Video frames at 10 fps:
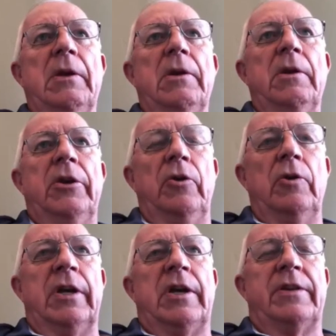You
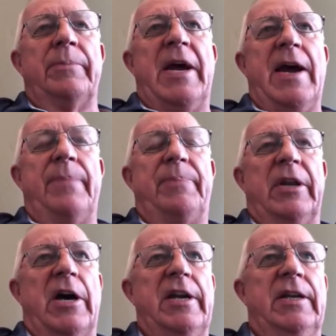look at the map, and
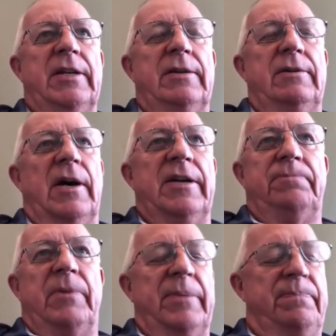I did, I,
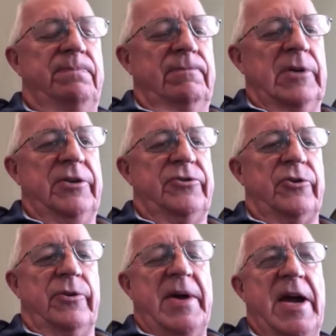I, I
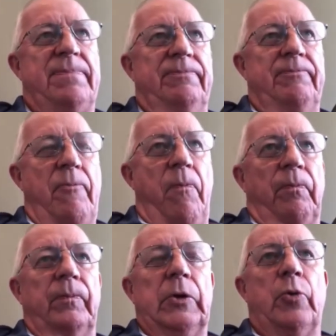drew a map
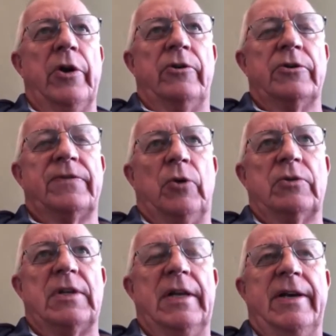where those
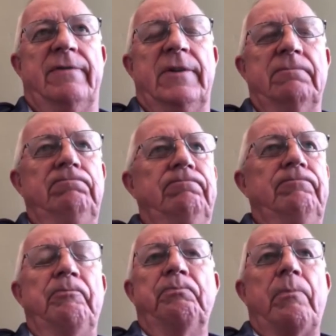folks lived.
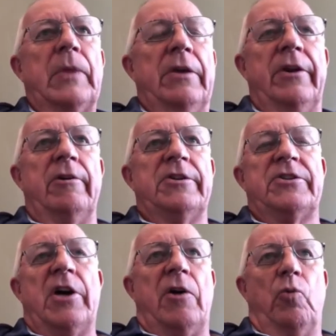There is
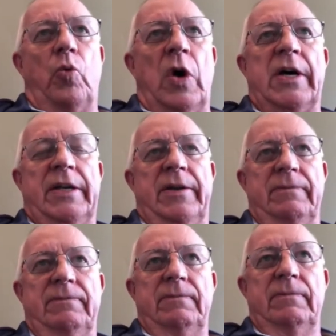not one
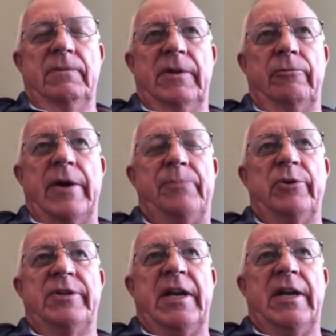that
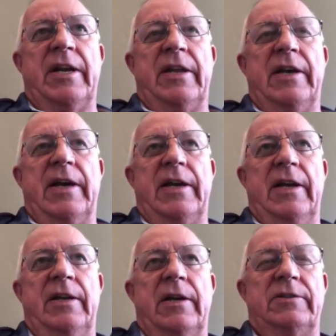represented that,
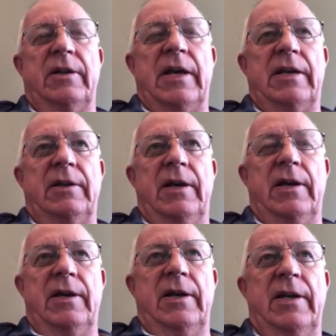indus- that uh,
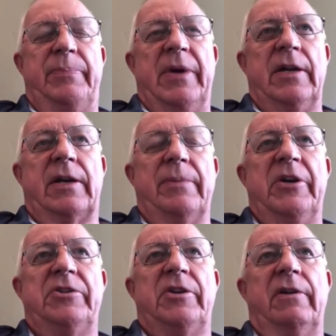independent
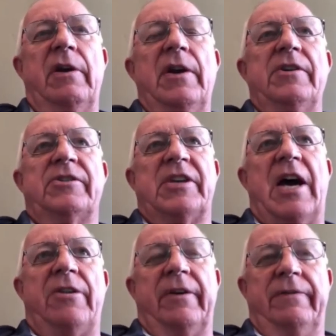commission
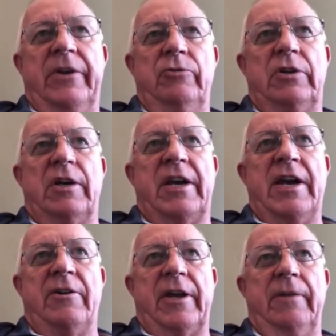south of Utah
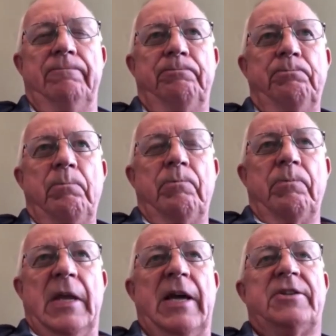County.
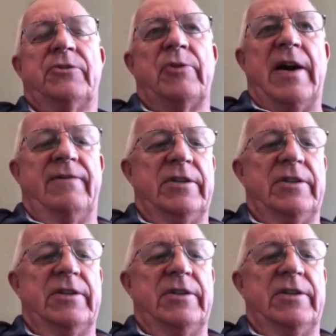That's a travesty.